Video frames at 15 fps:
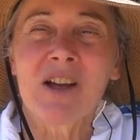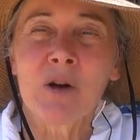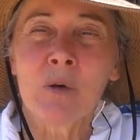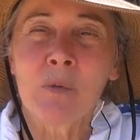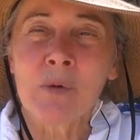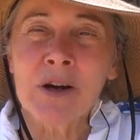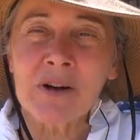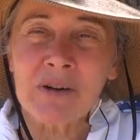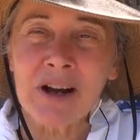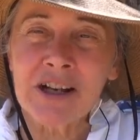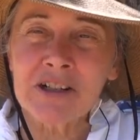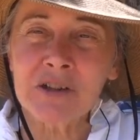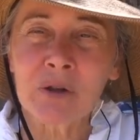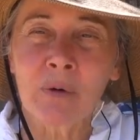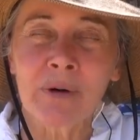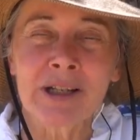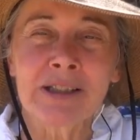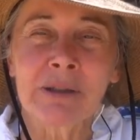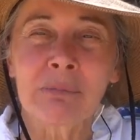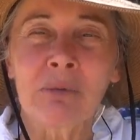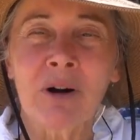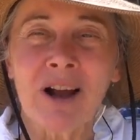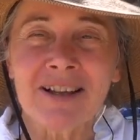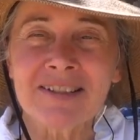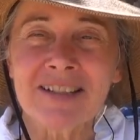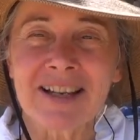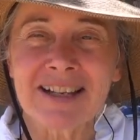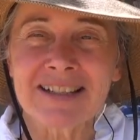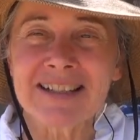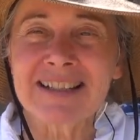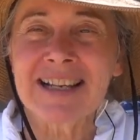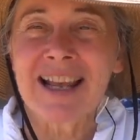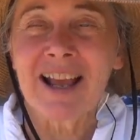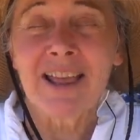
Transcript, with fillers: we're undergoing the process,